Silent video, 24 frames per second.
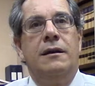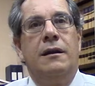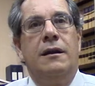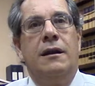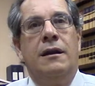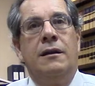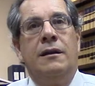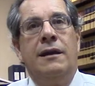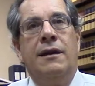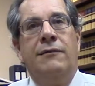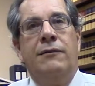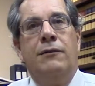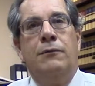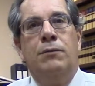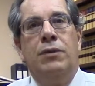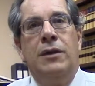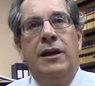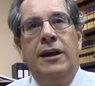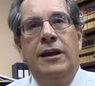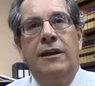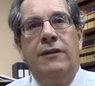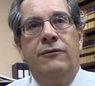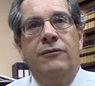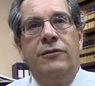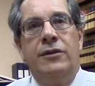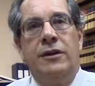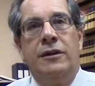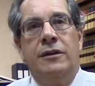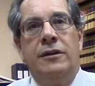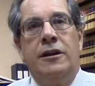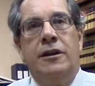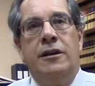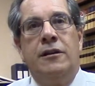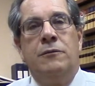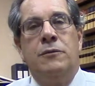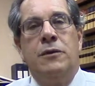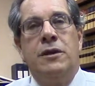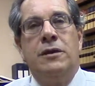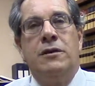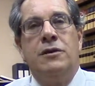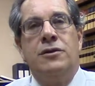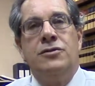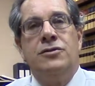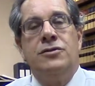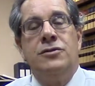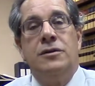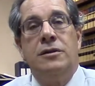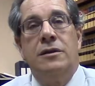a level playing field here
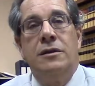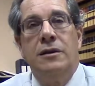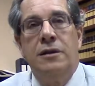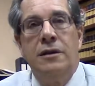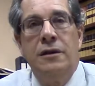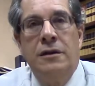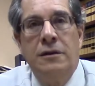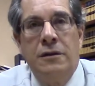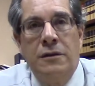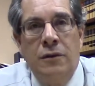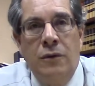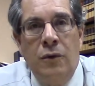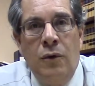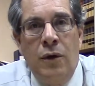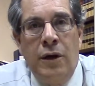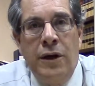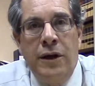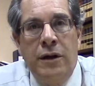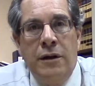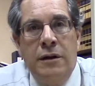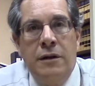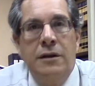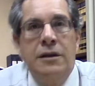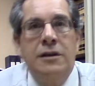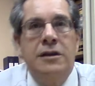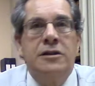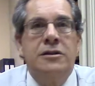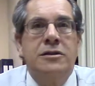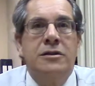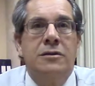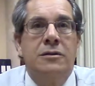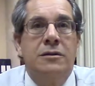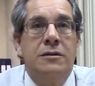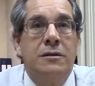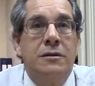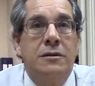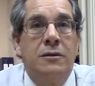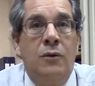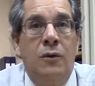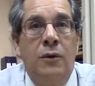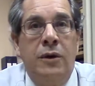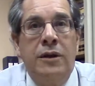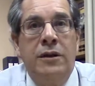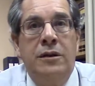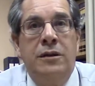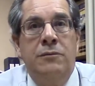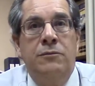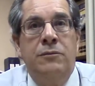because your lawyer is
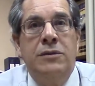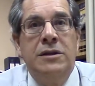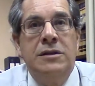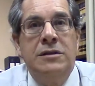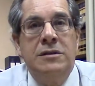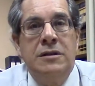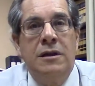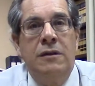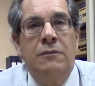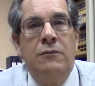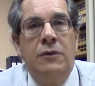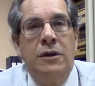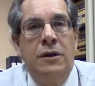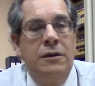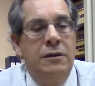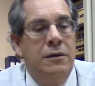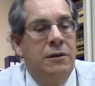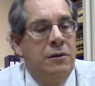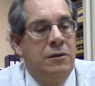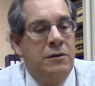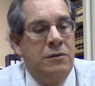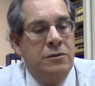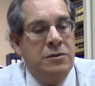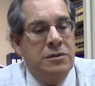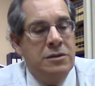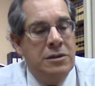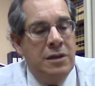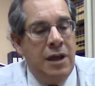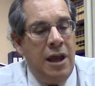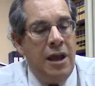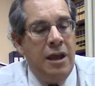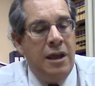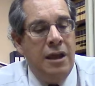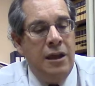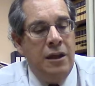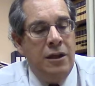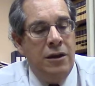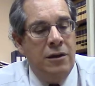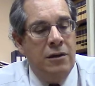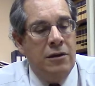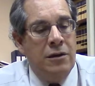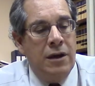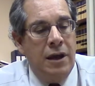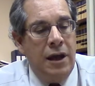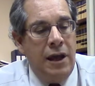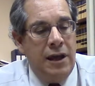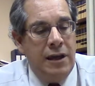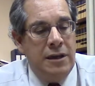going to be someone who's taking your
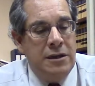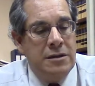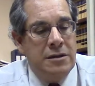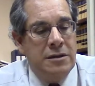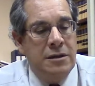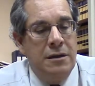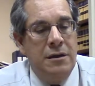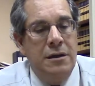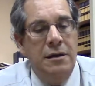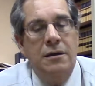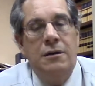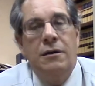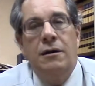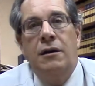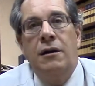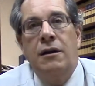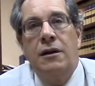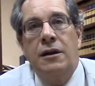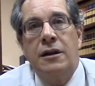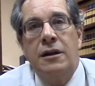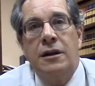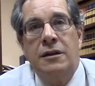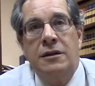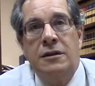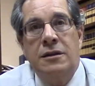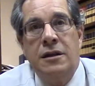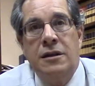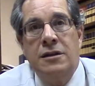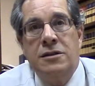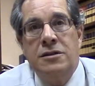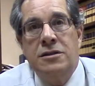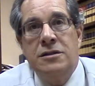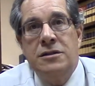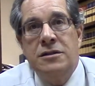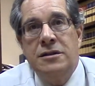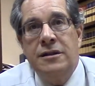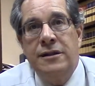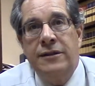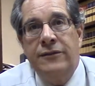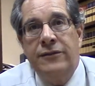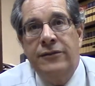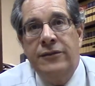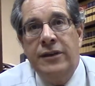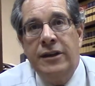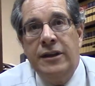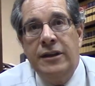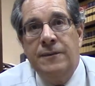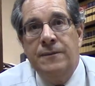case on a contingency
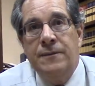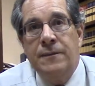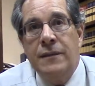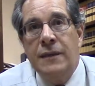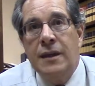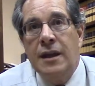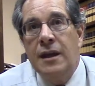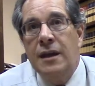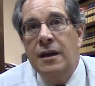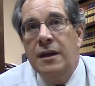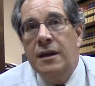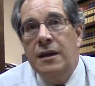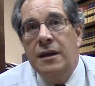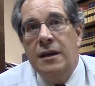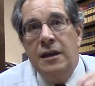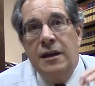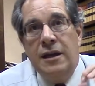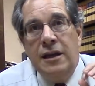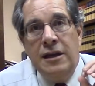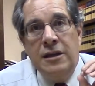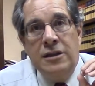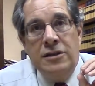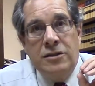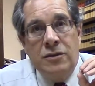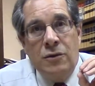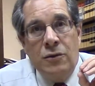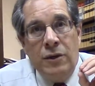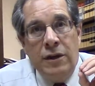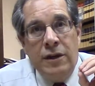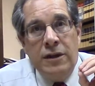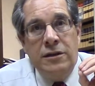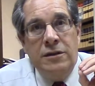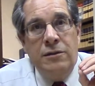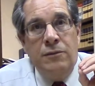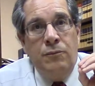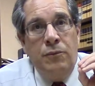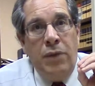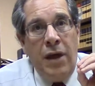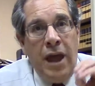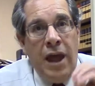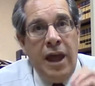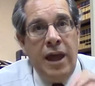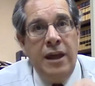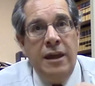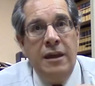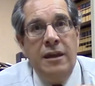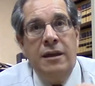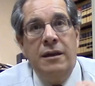fee. He's going to
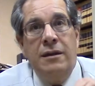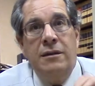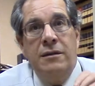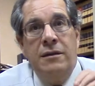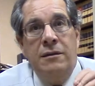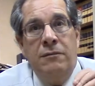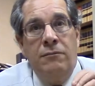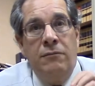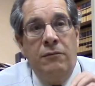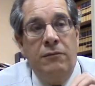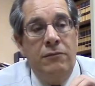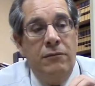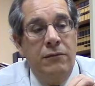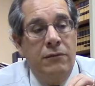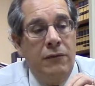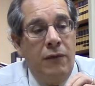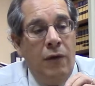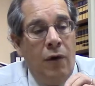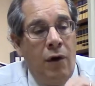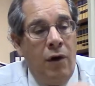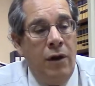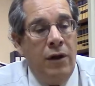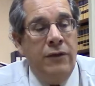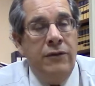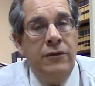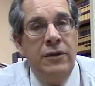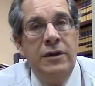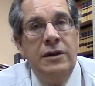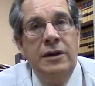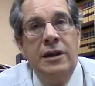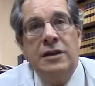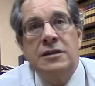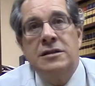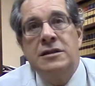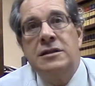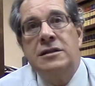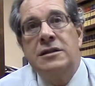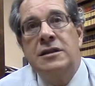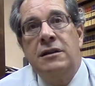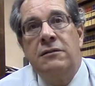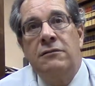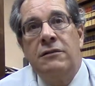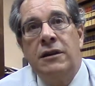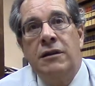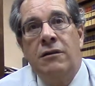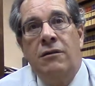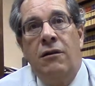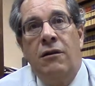pay all of the
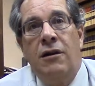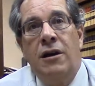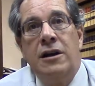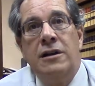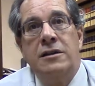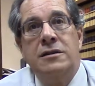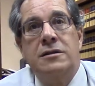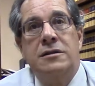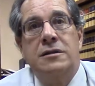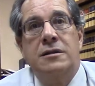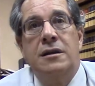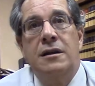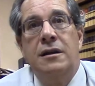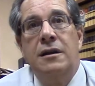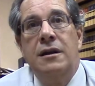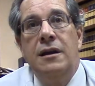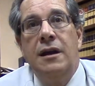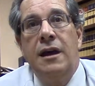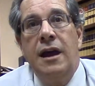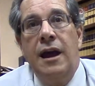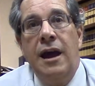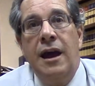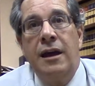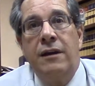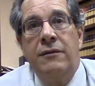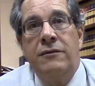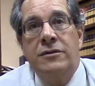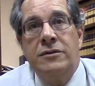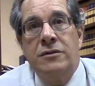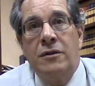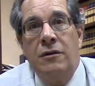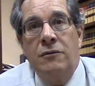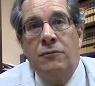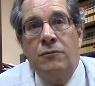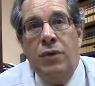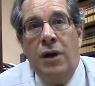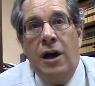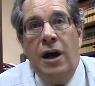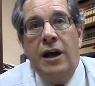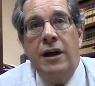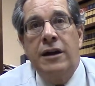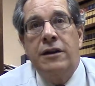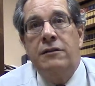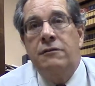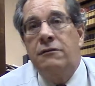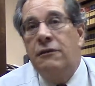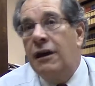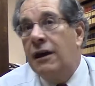necessary costs out of his own
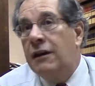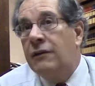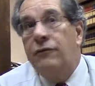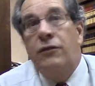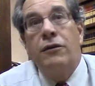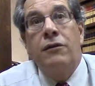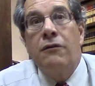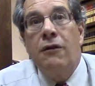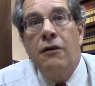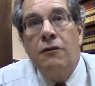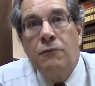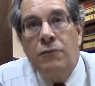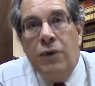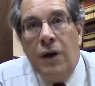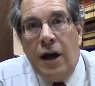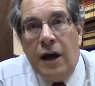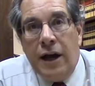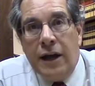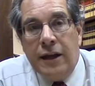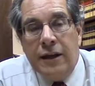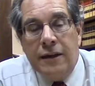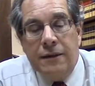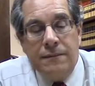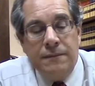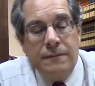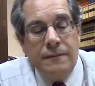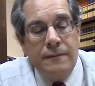pocket or out of her own pocket